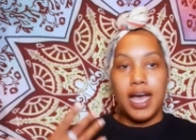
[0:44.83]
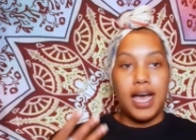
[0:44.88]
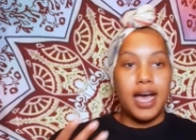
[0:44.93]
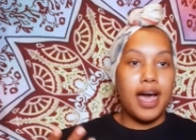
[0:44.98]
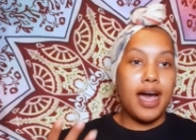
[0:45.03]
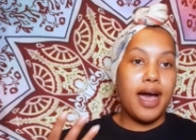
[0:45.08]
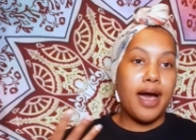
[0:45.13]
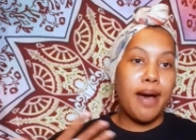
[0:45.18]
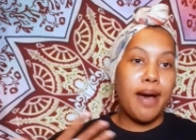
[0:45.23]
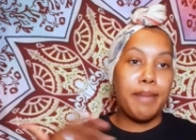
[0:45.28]

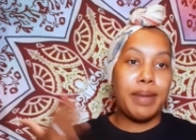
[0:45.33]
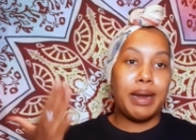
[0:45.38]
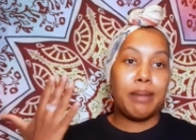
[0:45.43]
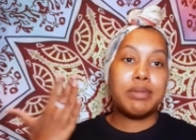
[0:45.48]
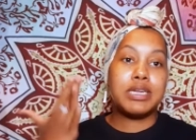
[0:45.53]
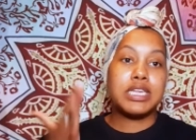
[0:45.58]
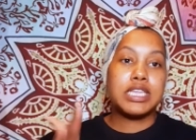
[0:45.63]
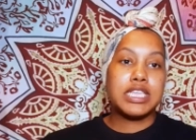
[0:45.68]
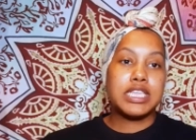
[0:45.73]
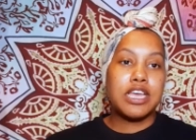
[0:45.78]
Um, and I'm
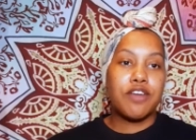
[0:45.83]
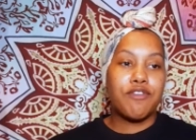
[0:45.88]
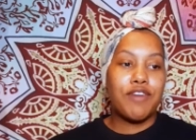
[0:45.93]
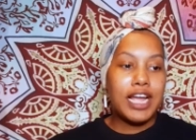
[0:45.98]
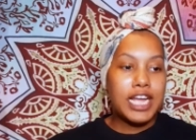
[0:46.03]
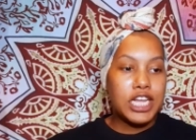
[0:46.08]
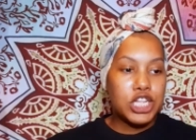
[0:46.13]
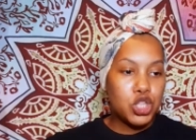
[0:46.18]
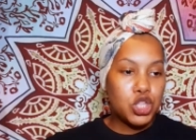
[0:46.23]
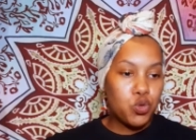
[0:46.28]
going to just get
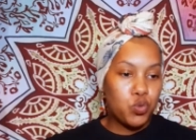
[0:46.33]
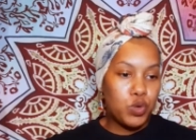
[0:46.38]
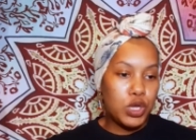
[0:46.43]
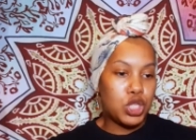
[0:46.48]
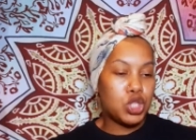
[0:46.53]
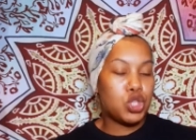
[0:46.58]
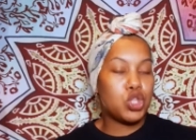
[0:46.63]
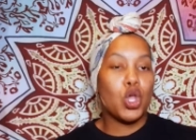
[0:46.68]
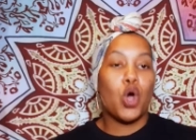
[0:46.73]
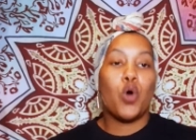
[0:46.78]
right into
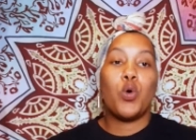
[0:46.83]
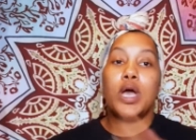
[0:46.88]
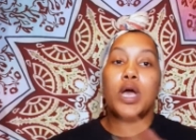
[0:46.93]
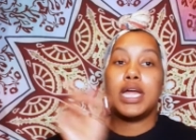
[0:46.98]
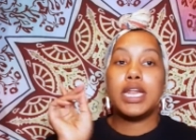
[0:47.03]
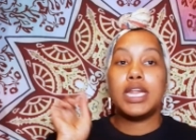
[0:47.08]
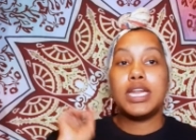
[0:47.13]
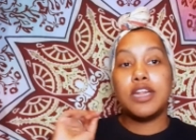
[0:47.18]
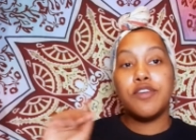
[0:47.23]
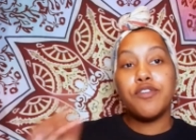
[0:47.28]
it. So
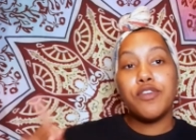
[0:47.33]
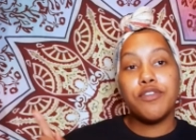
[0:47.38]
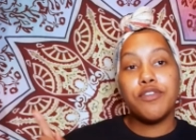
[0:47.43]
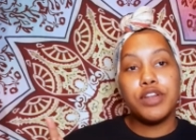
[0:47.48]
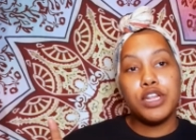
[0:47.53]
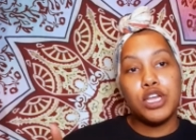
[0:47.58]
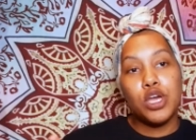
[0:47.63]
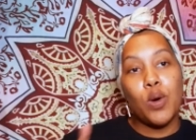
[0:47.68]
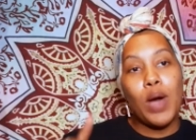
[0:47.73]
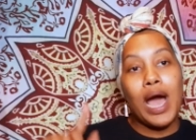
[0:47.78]
in a different
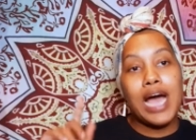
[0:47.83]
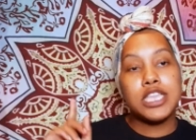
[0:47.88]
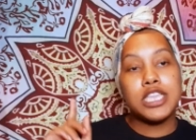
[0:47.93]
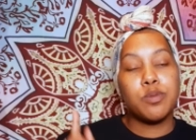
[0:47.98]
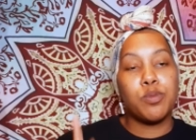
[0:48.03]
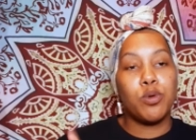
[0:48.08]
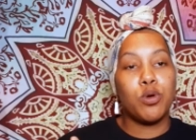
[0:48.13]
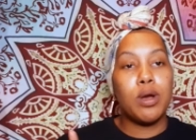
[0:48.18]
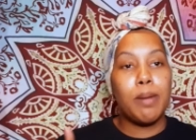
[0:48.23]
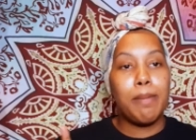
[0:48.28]
video, I
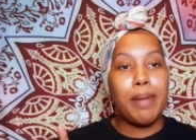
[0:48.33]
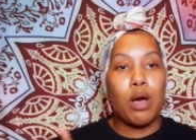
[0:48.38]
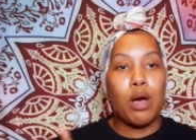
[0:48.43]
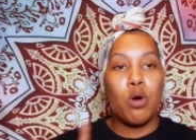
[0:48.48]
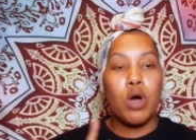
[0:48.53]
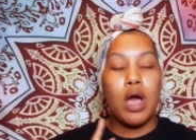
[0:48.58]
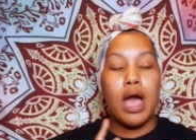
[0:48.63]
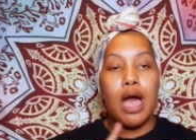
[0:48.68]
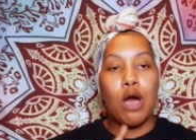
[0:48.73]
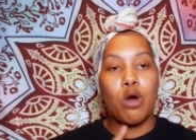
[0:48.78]
spoke
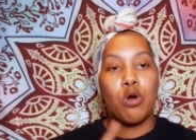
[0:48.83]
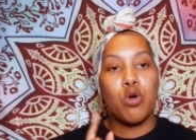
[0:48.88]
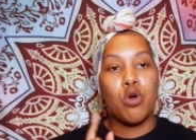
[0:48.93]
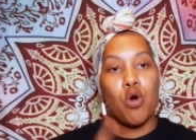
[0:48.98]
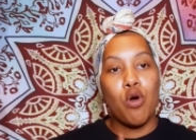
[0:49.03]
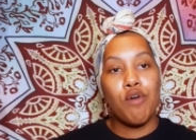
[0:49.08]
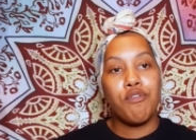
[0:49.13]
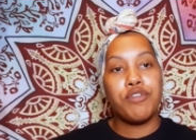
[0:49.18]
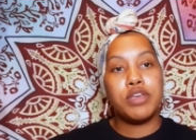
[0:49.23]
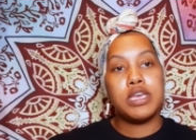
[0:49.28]
about how
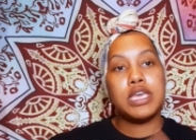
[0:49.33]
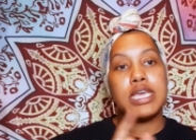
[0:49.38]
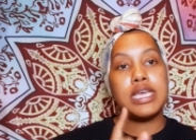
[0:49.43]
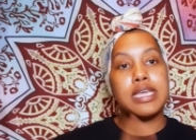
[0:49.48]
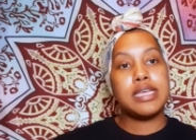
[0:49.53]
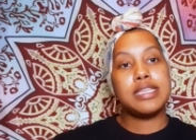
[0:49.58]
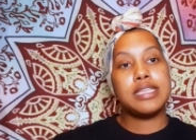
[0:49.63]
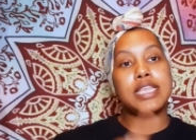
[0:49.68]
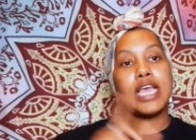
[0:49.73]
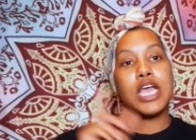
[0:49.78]
coffee
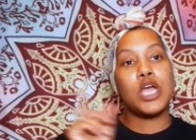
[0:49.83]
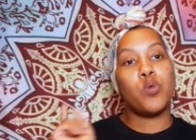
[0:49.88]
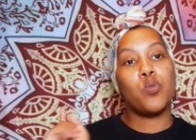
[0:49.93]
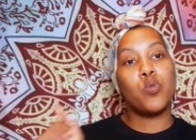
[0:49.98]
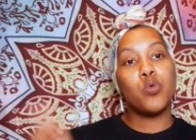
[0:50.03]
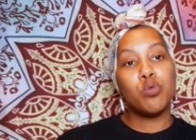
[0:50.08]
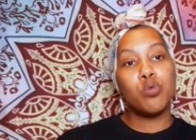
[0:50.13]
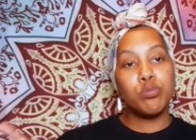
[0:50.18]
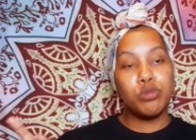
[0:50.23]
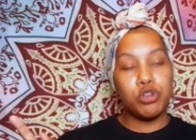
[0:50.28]
is a
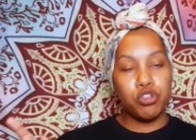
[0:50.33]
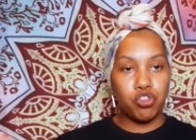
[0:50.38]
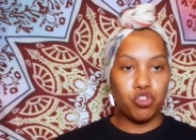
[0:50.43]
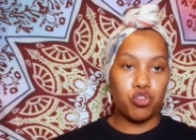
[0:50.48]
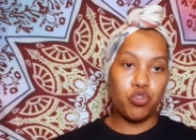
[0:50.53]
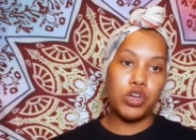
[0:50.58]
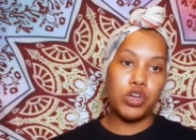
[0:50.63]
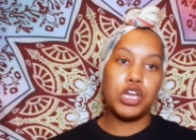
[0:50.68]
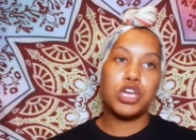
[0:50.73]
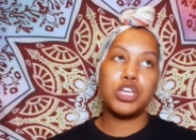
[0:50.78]
womb
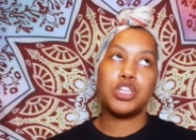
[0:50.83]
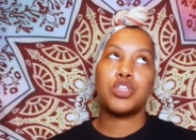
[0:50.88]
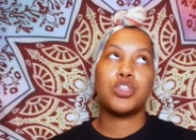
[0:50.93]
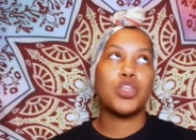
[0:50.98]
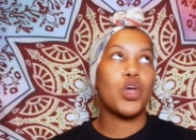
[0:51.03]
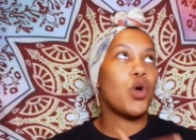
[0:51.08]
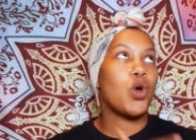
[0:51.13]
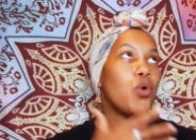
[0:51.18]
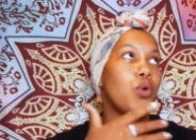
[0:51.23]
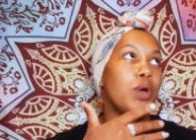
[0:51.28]
destroyer.
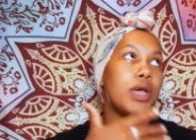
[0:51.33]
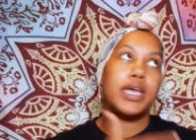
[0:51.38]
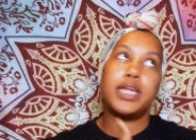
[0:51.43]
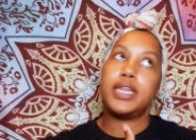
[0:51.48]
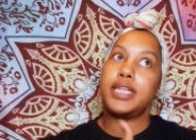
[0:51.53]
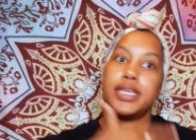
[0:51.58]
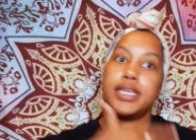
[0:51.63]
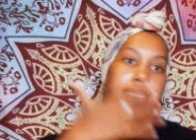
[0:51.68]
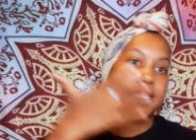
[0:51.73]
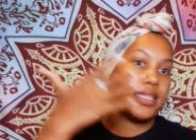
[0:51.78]
So it
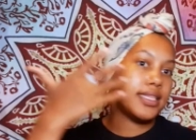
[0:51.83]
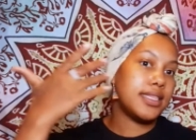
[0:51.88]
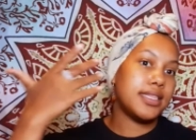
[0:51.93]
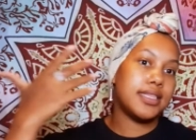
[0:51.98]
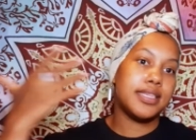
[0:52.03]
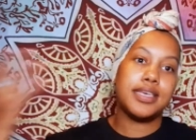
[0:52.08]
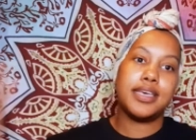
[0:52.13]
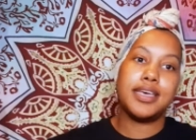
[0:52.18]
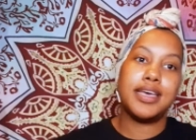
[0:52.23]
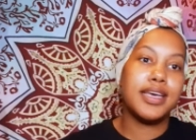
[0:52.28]

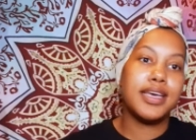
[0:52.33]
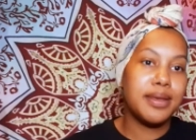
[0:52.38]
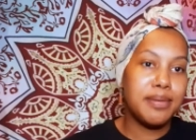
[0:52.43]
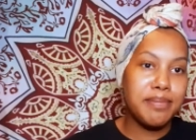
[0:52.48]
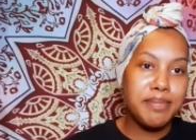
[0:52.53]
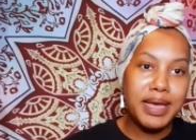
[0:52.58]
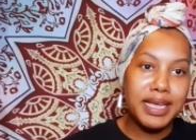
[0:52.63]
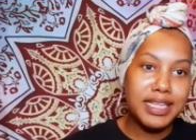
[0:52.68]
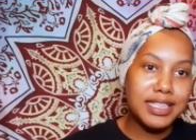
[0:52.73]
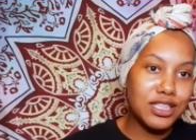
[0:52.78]
is
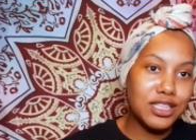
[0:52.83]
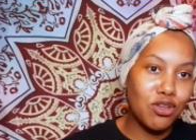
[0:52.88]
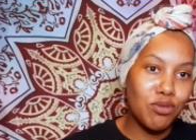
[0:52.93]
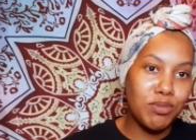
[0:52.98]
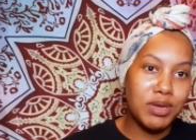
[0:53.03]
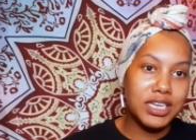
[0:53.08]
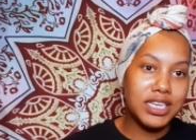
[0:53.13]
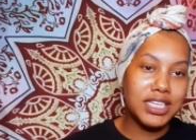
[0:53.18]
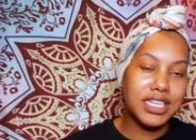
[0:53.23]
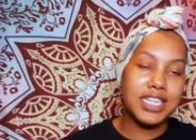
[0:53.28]
makes so
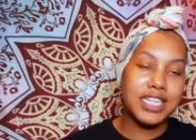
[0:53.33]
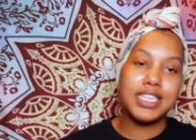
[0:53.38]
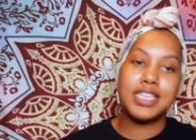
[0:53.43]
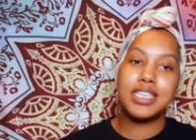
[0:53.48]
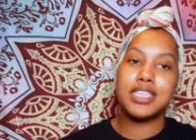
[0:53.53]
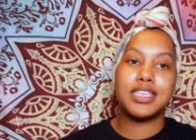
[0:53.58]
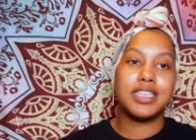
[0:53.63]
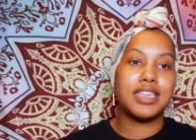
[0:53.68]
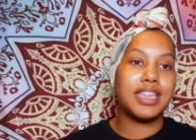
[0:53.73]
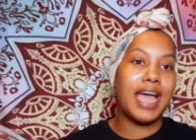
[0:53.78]
much sense
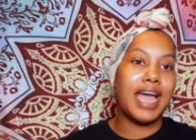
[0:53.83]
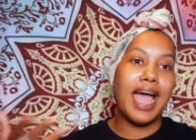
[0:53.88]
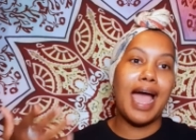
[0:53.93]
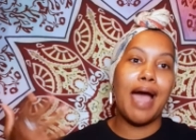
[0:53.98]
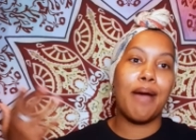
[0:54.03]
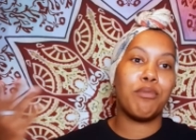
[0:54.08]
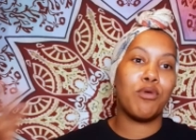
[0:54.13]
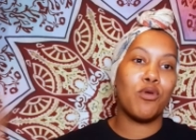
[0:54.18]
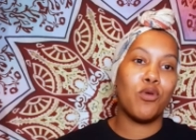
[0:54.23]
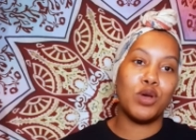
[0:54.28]
that
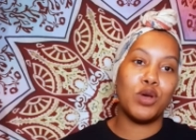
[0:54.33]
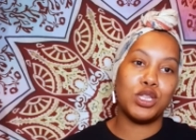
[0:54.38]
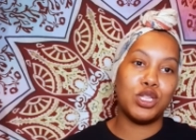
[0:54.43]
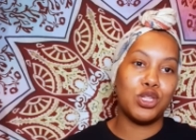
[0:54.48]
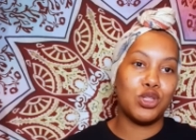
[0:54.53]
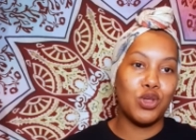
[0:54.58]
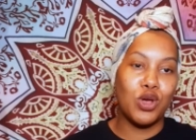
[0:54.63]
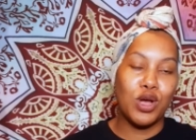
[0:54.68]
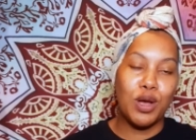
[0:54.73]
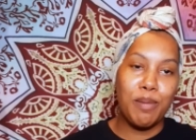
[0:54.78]
I'm going to
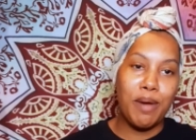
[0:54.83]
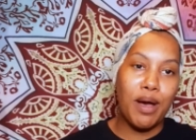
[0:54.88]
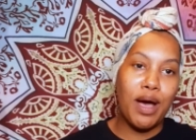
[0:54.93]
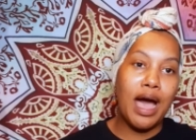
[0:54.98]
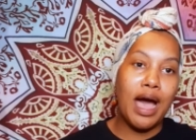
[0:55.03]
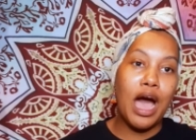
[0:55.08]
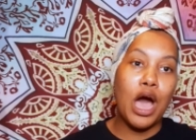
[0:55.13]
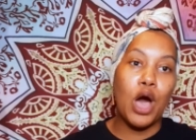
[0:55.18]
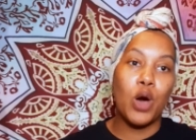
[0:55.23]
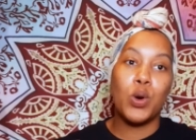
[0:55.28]
talk about
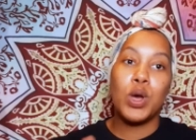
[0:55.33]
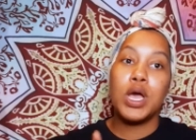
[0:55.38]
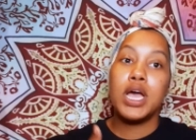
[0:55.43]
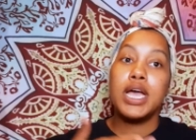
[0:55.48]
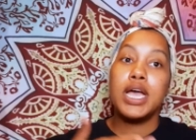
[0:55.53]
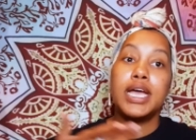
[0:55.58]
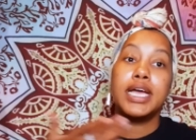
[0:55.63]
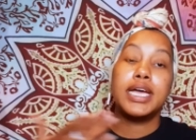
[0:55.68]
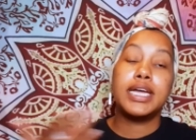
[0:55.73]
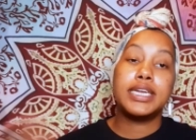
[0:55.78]
how
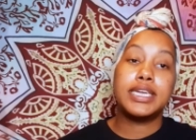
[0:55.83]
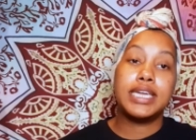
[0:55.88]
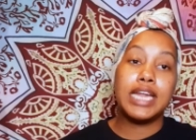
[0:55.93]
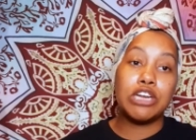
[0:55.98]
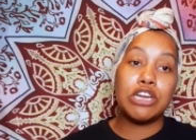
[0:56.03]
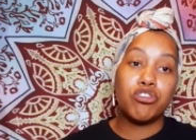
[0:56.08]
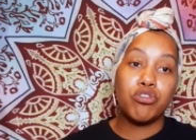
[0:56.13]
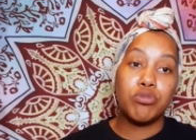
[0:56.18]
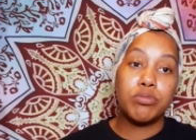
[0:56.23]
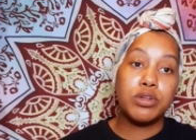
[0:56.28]

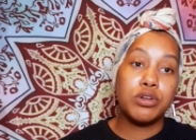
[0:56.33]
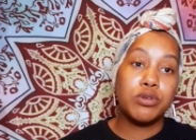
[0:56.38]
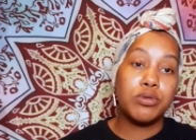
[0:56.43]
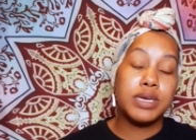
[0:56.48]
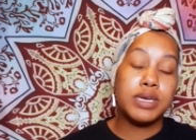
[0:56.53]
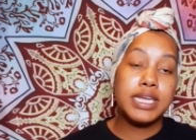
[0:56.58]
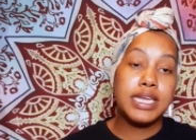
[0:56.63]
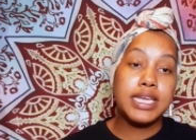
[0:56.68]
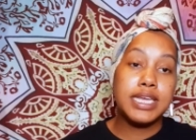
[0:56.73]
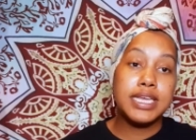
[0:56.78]
detrimental
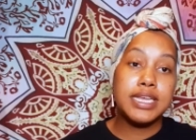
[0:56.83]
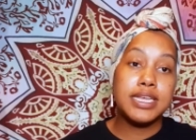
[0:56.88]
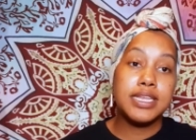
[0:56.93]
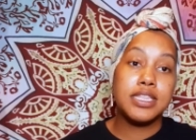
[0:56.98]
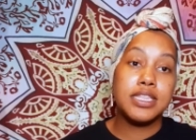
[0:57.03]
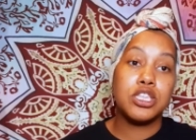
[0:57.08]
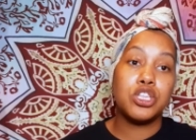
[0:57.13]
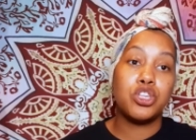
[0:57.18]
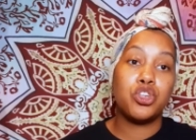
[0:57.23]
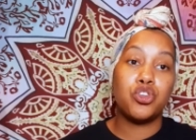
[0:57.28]
it is
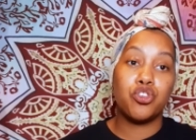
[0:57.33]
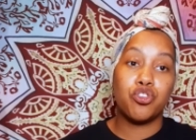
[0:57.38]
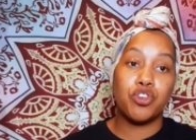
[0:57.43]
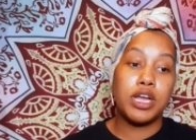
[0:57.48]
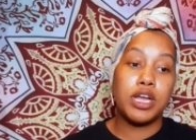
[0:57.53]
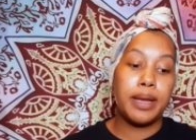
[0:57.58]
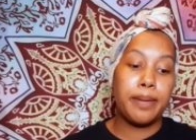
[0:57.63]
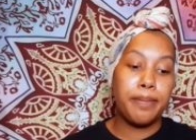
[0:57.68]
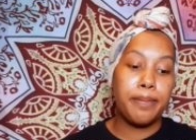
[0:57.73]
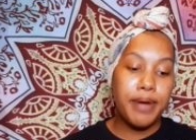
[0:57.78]

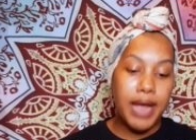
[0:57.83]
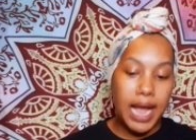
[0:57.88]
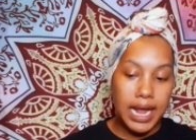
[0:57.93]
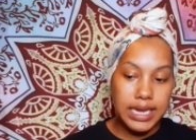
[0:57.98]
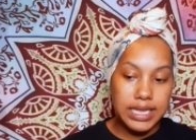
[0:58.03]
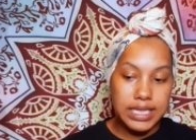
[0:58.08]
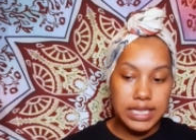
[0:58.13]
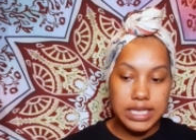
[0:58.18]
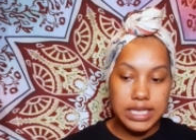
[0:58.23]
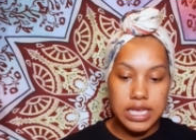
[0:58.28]
during
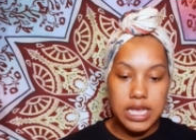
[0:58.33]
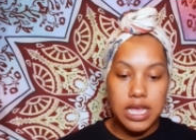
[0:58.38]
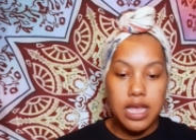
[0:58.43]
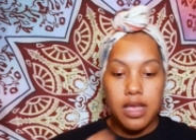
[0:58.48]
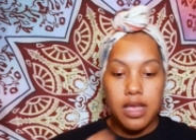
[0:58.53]
pregnancy.